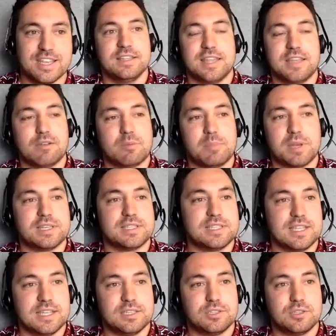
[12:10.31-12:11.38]
Their
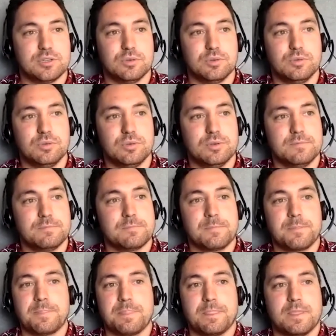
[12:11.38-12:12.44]
ability to,
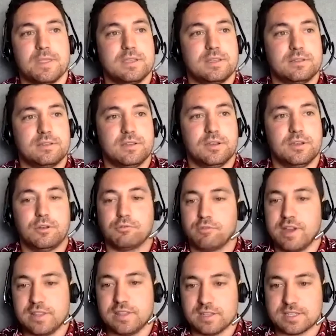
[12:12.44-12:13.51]

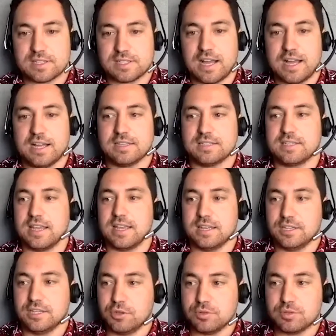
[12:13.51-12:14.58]
read the stars
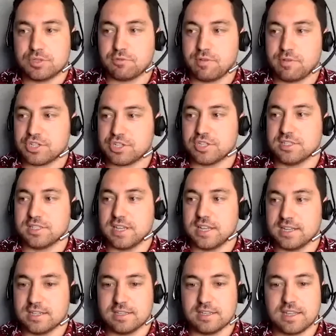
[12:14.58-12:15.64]
and use directions
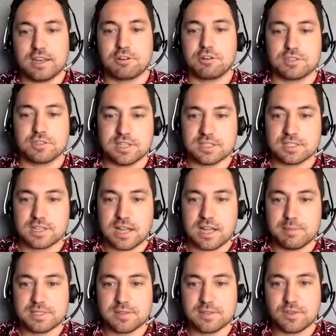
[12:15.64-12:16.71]
and get across the entire
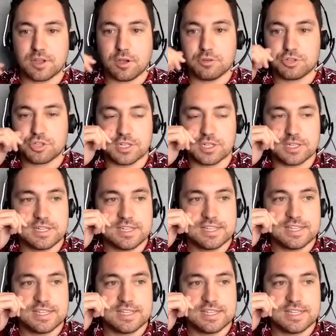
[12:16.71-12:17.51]
Pacific Ocean,